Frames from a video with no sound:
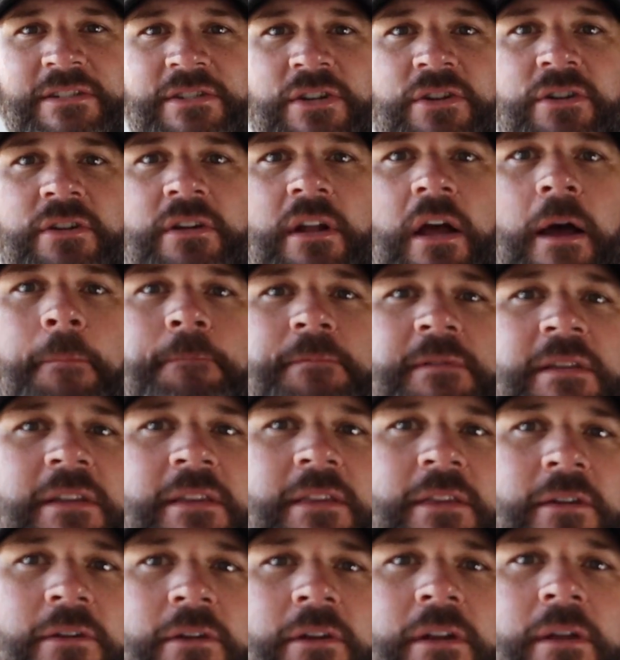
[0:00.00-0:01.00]
return up to
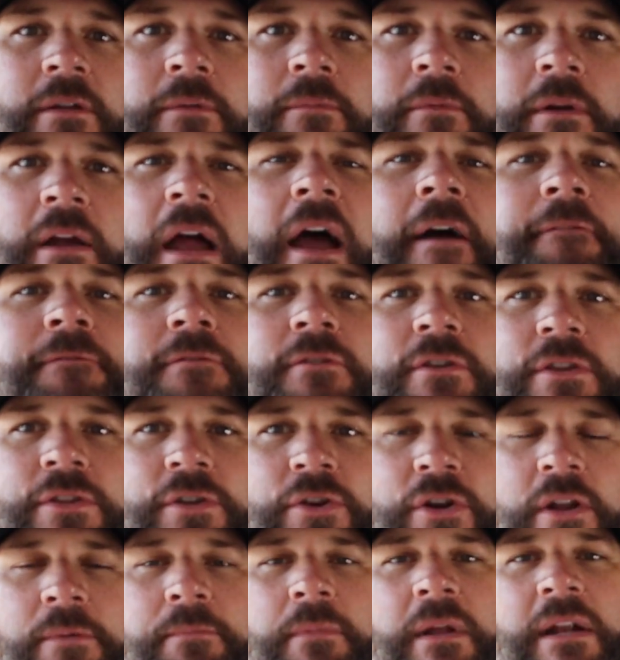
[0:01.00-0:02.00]
after
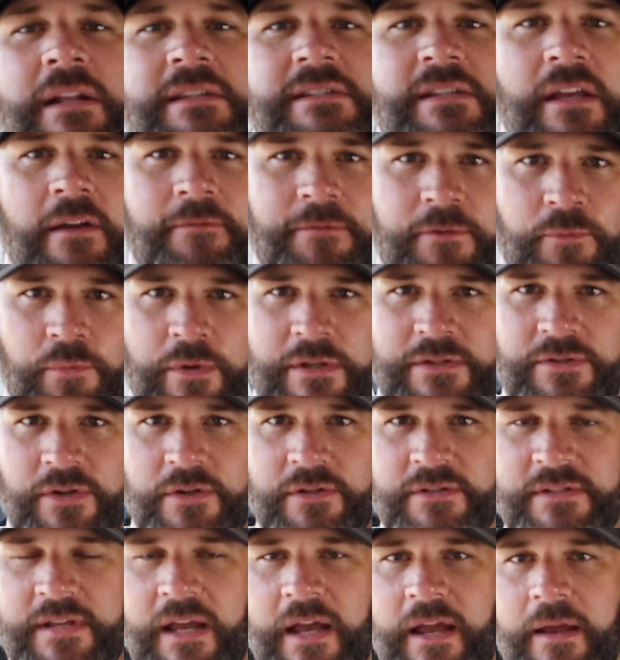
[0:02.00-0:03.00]
30 minutes of the
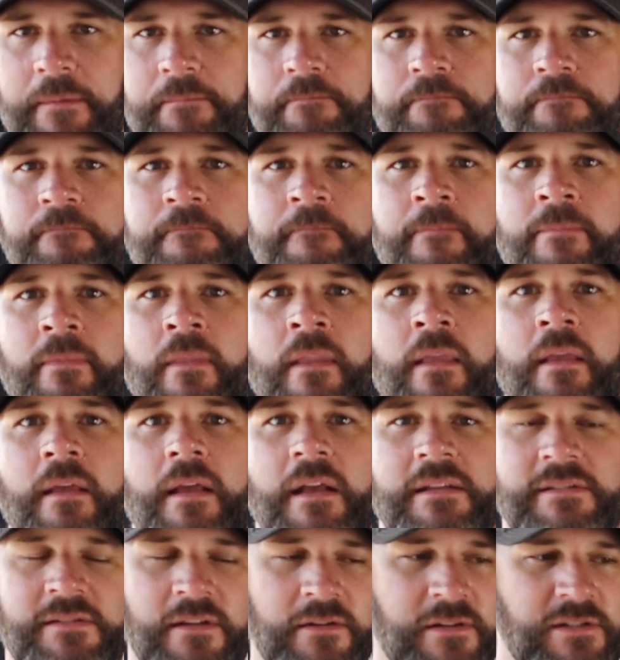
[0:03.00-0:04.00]
return time,
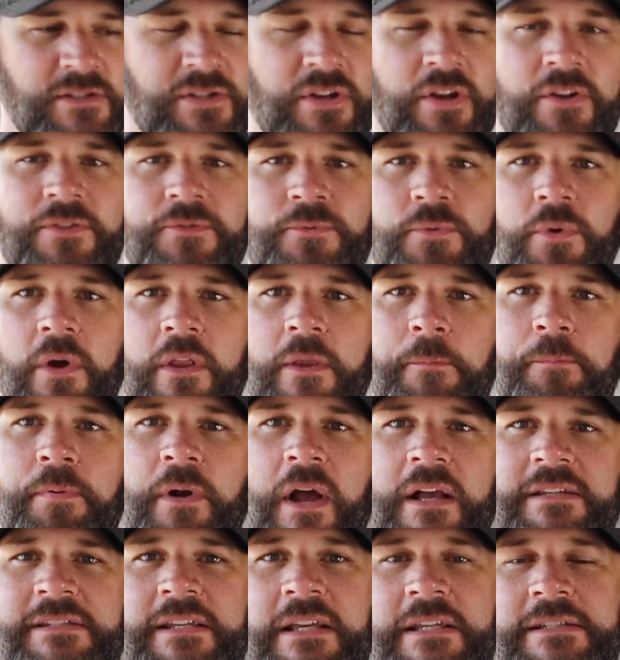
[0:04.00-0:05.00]
as long as you go through all the
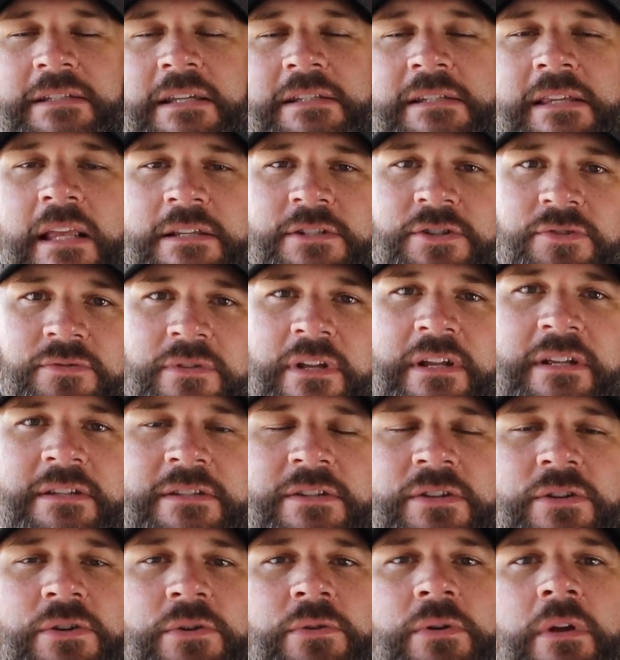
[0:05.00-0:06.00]
processes that you need
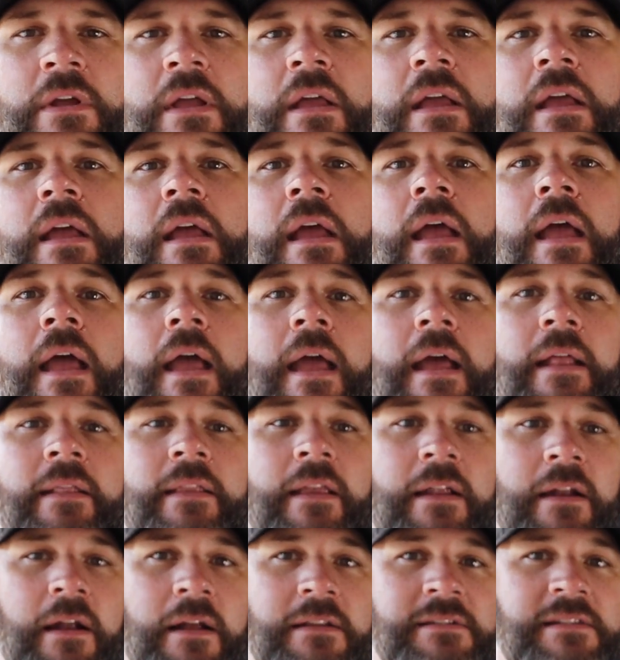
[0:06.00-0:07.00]
to. And
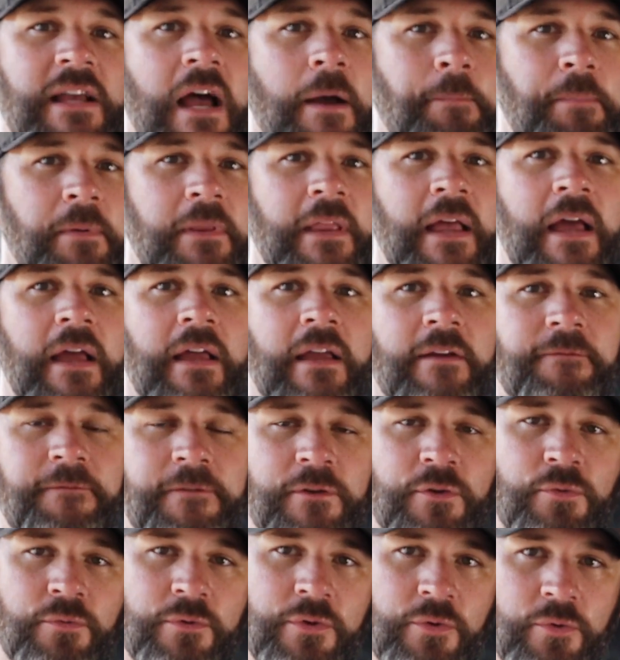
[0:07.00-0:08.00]
then on top of that, if
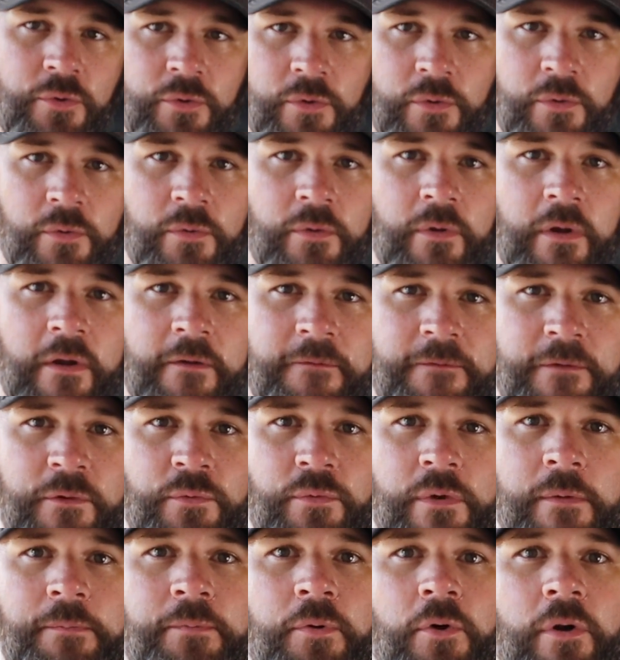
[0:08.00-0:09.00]
you
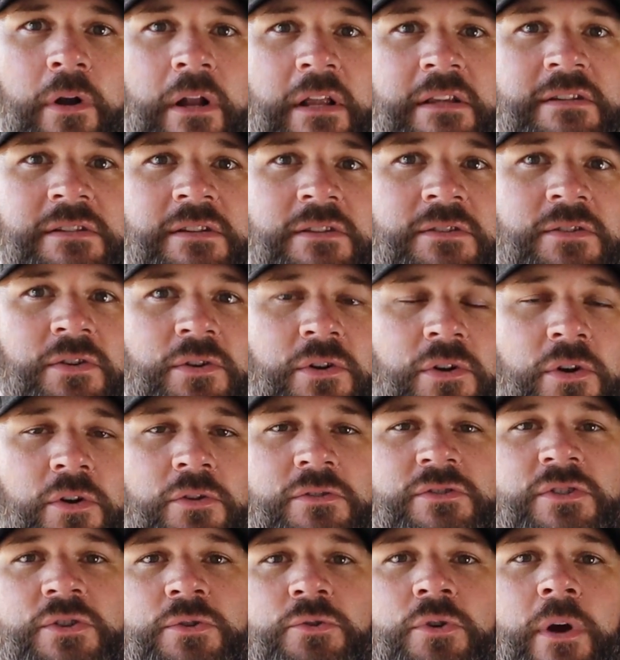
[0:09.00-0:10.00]
report it to
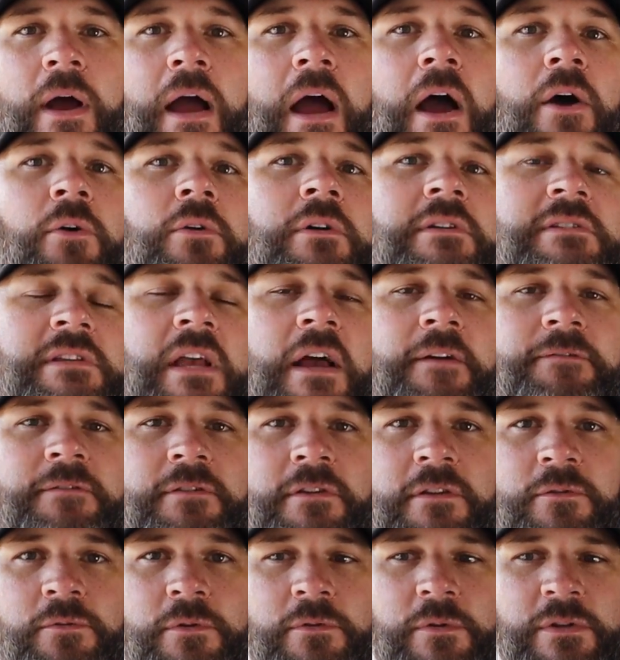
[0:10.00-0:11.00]
Turo 2 hours after
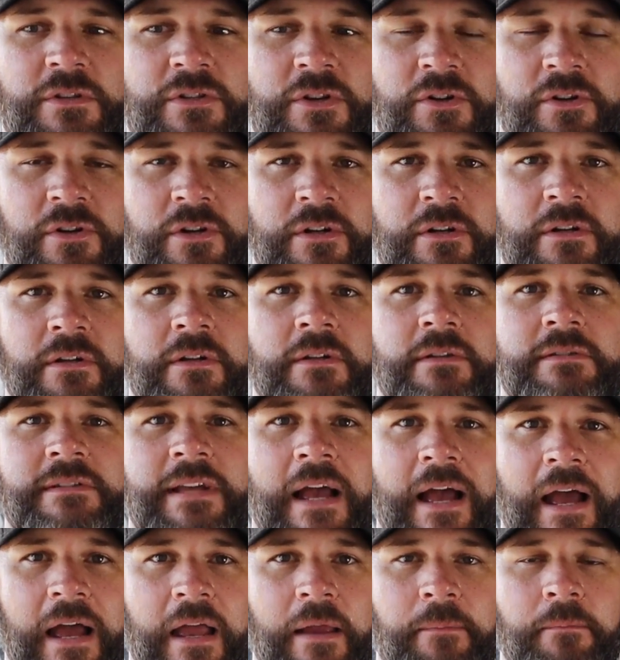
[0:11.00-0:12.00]
the return
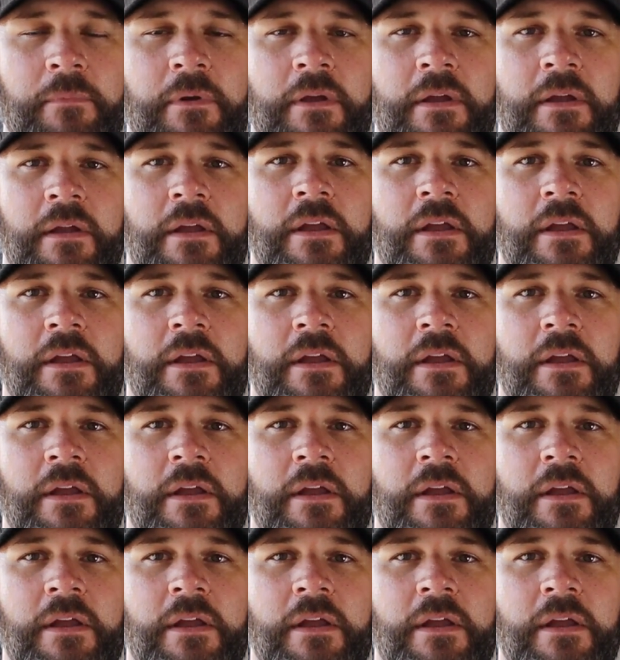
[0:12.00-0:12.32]
time,